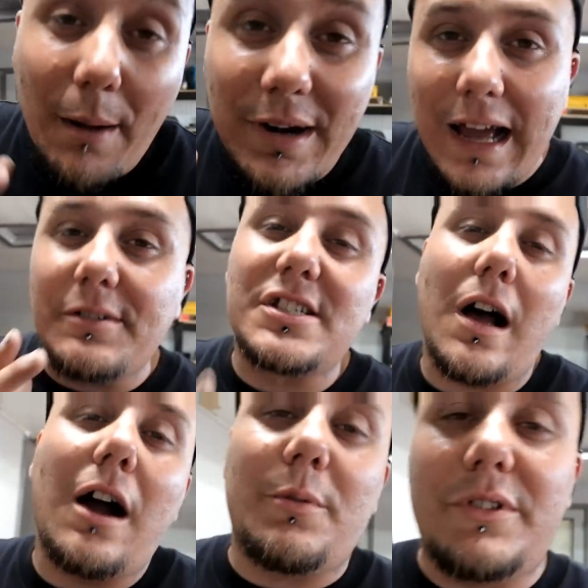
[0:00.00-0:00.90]
i'm gonna have a
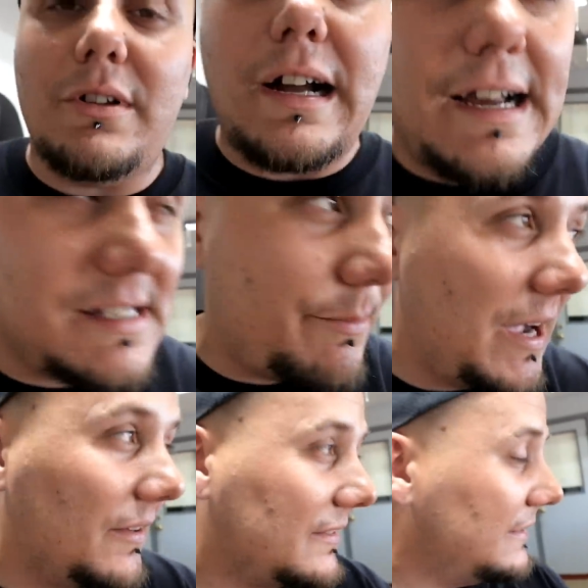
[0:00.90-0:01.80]
talk with you guys
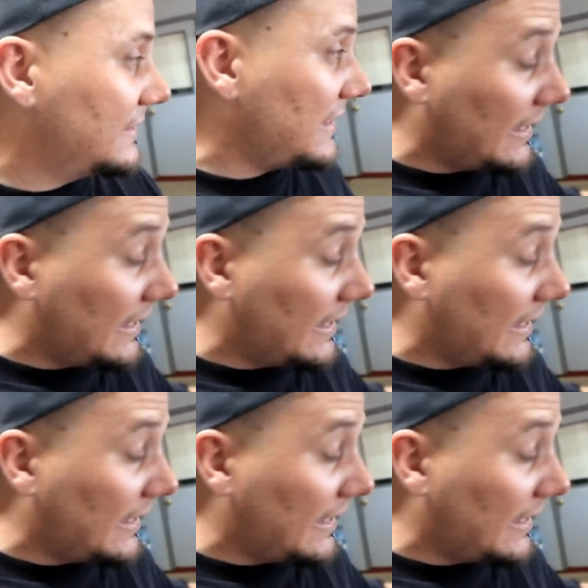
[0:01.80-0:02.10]
about this